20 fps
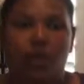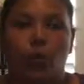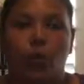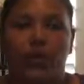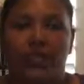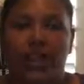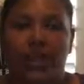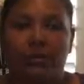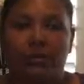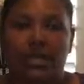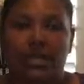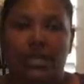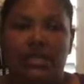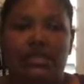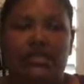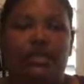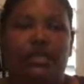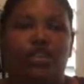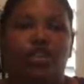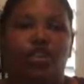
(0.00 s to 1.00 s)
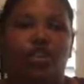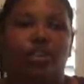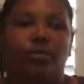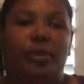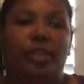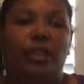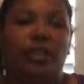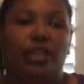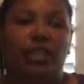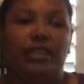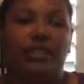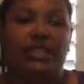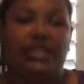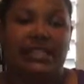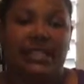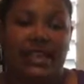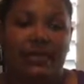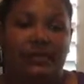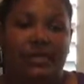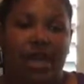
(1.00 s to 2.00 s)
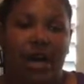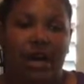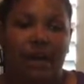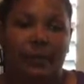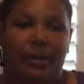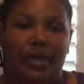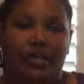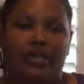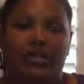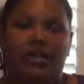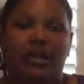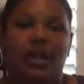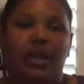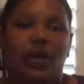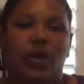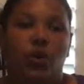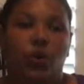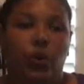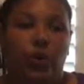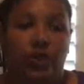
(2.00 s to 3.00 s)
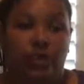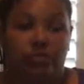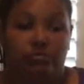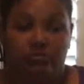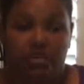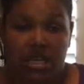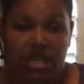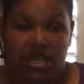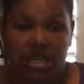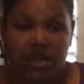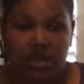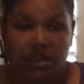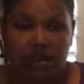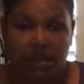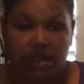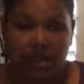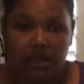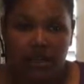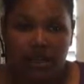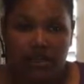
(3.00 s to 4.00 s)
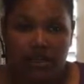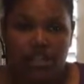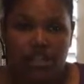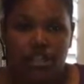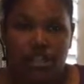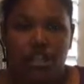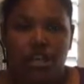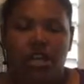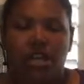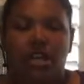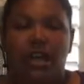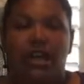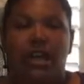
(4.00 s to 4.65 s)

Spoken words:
What that means is you're going to be learning the same topics with me in English